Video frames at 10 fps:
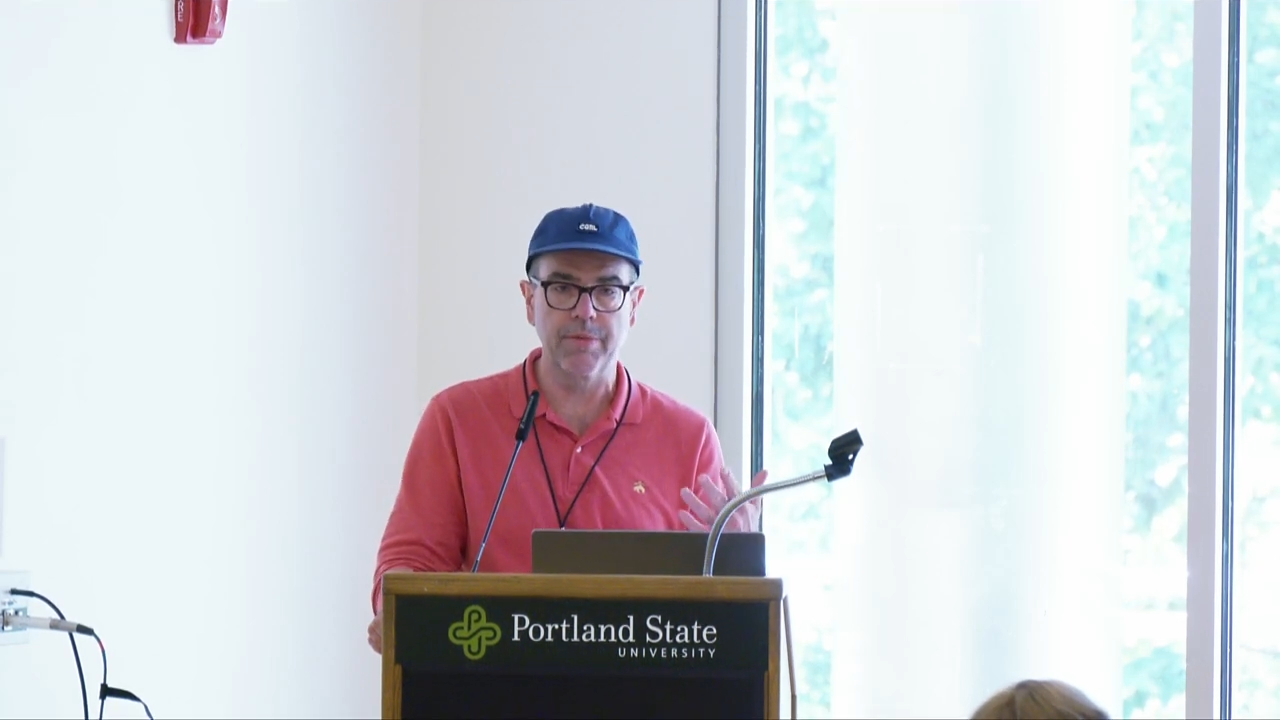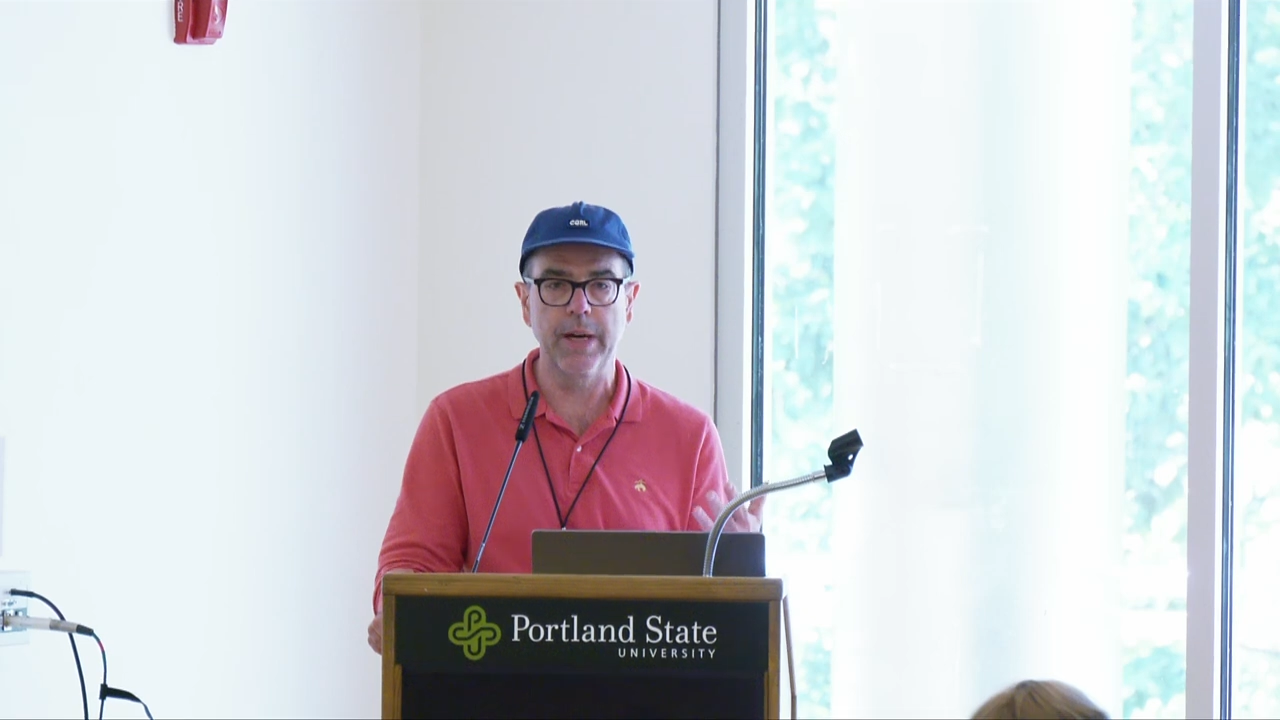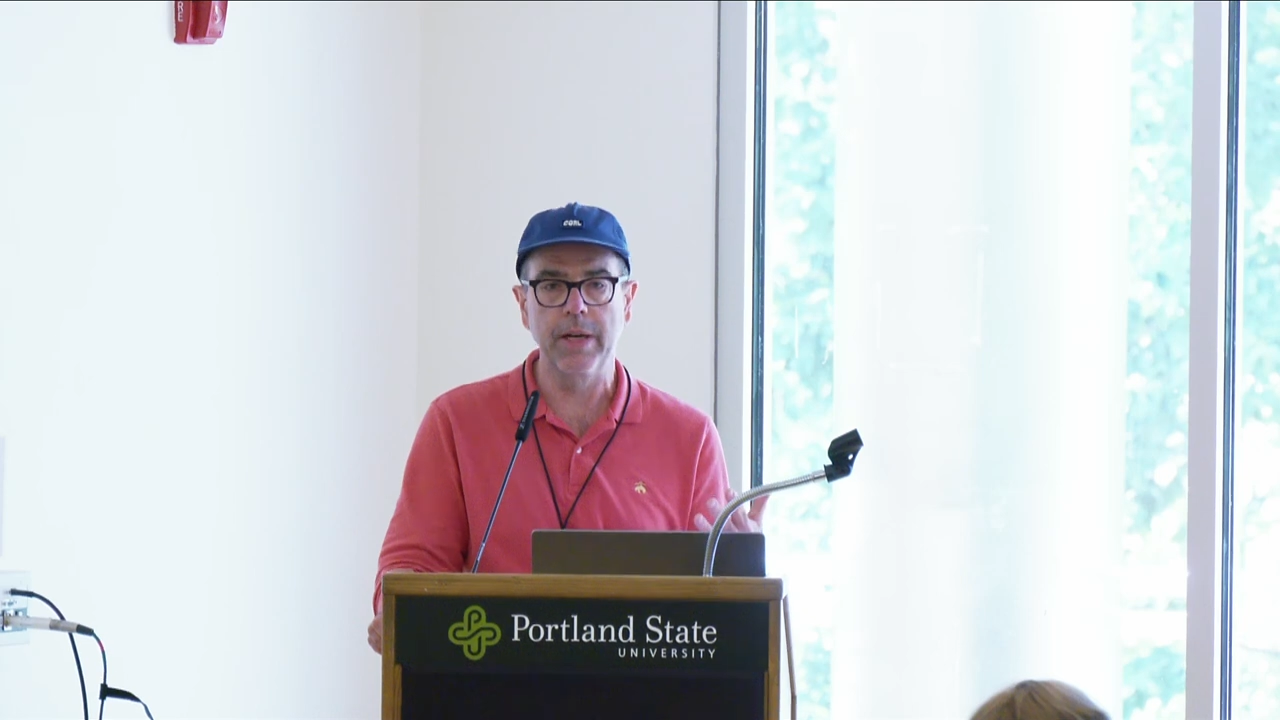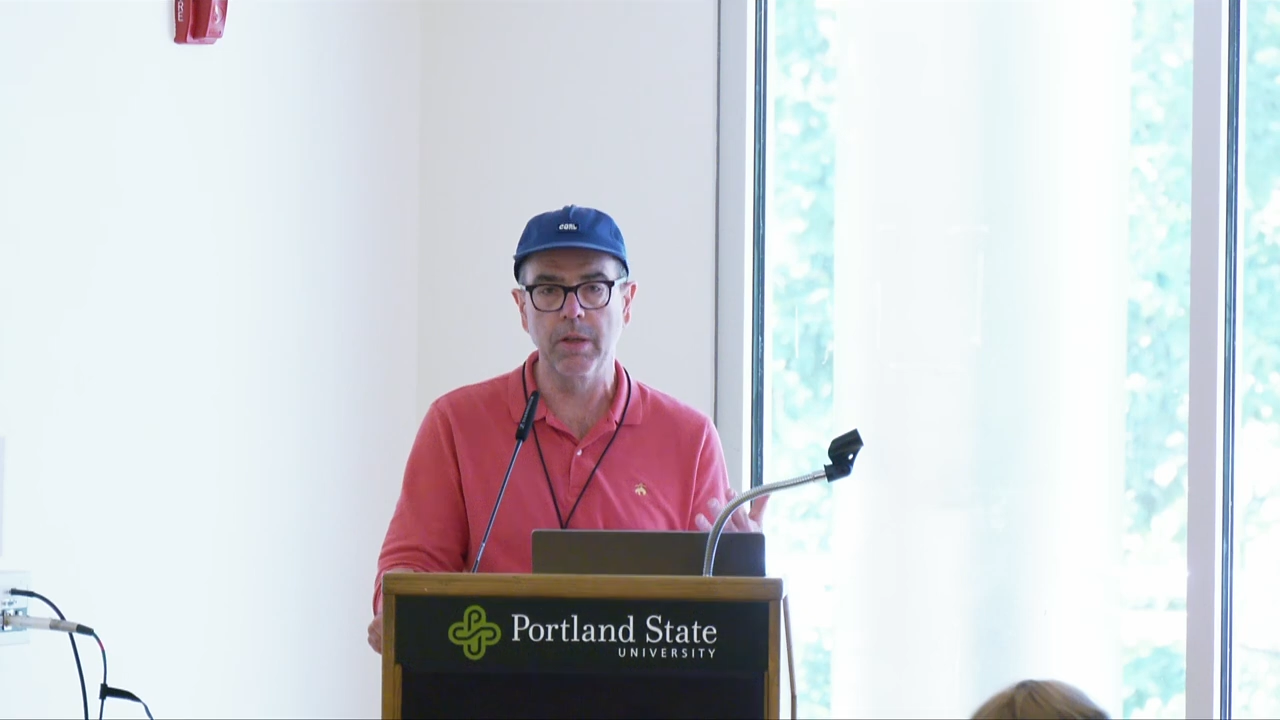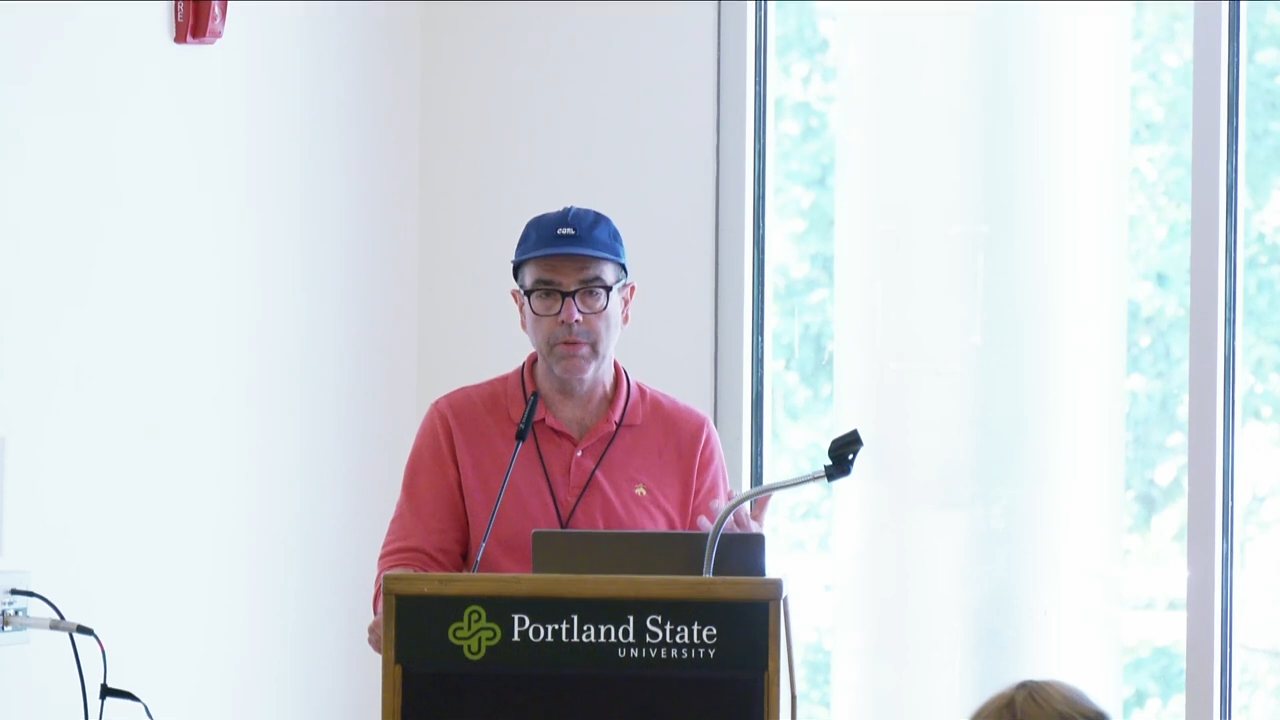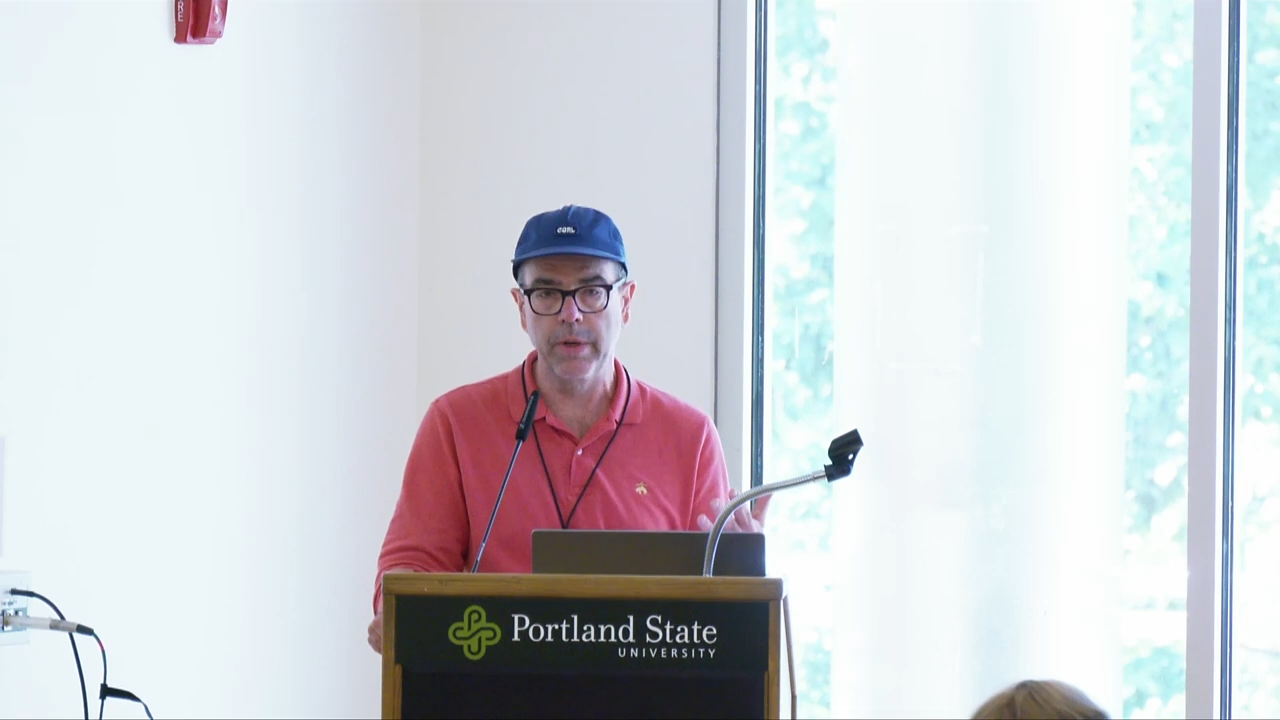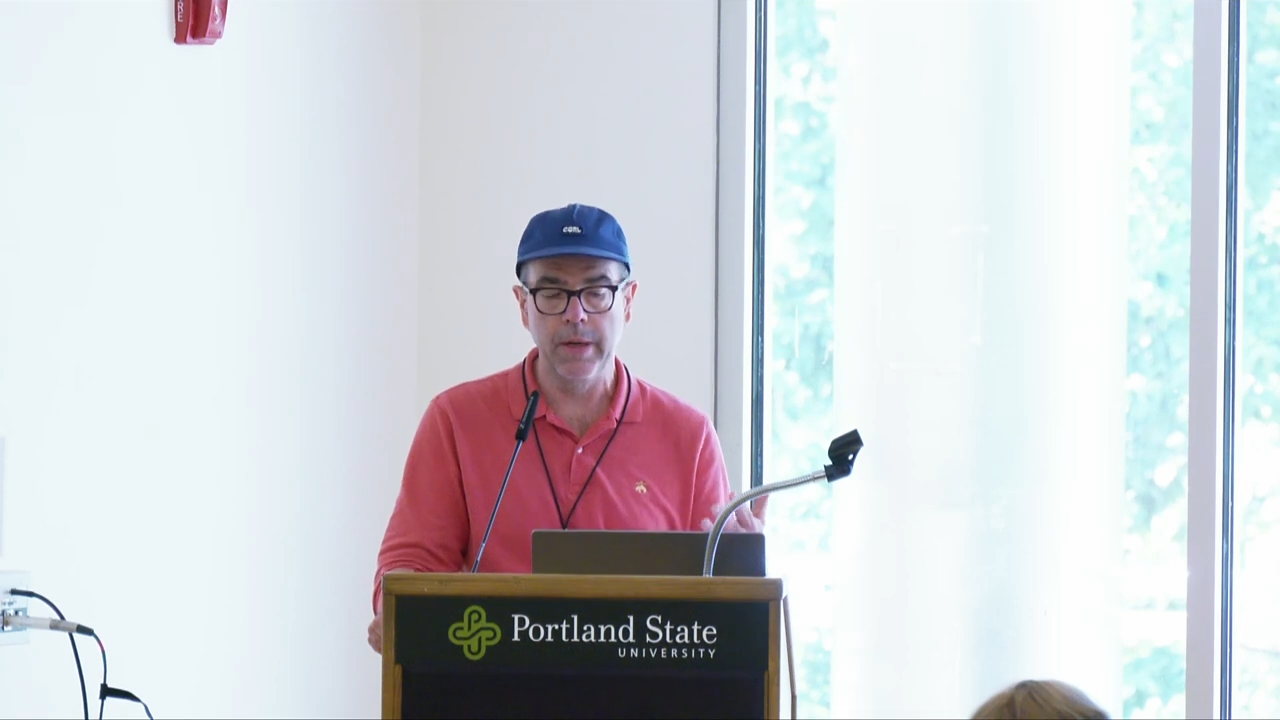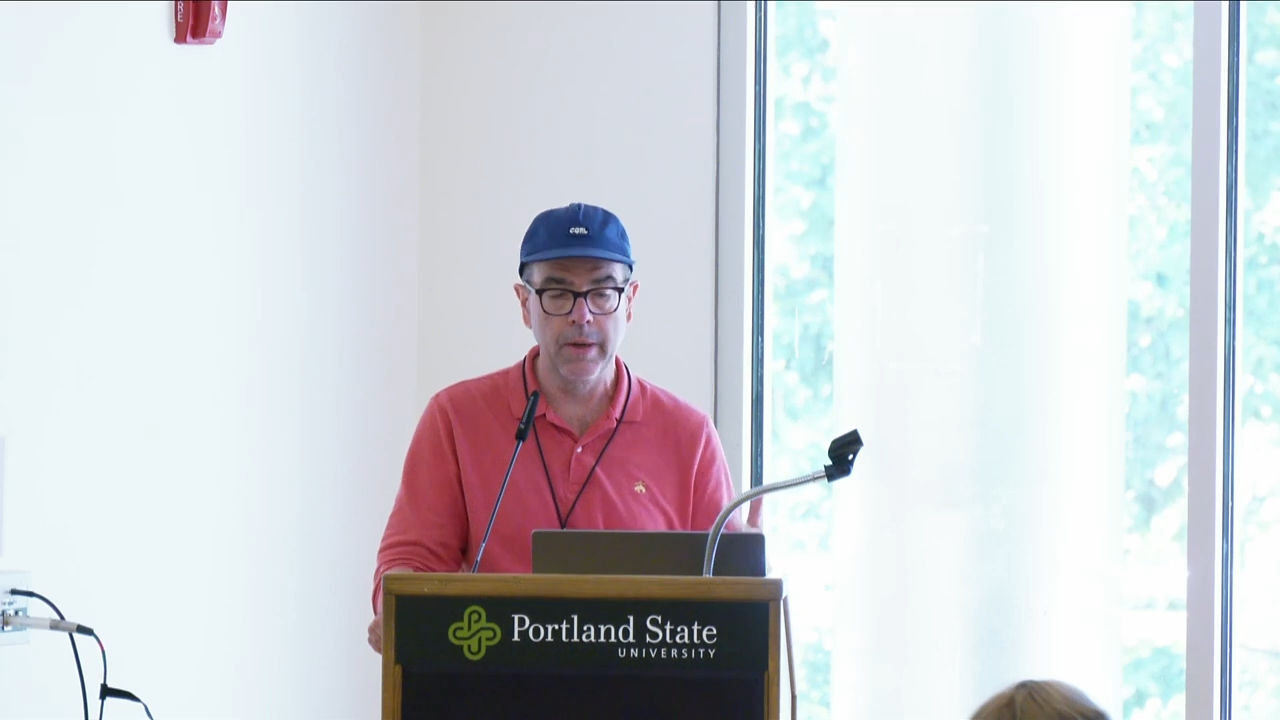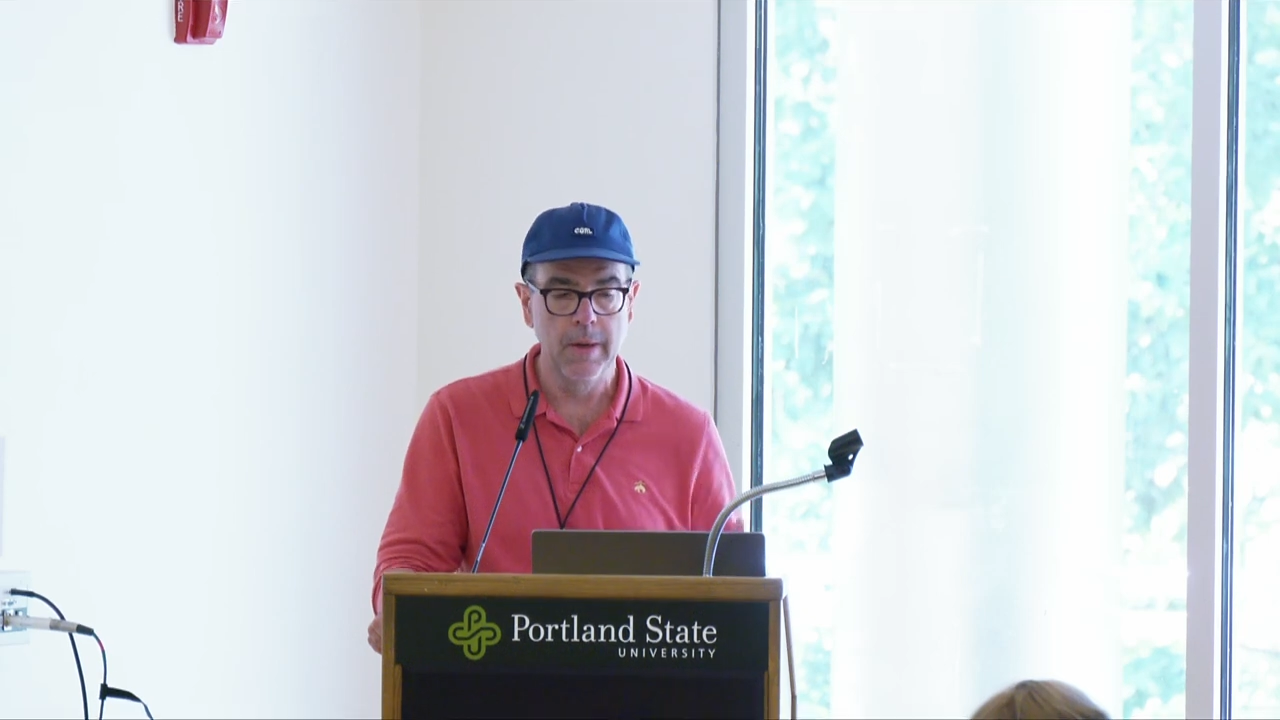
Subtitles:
fired over it.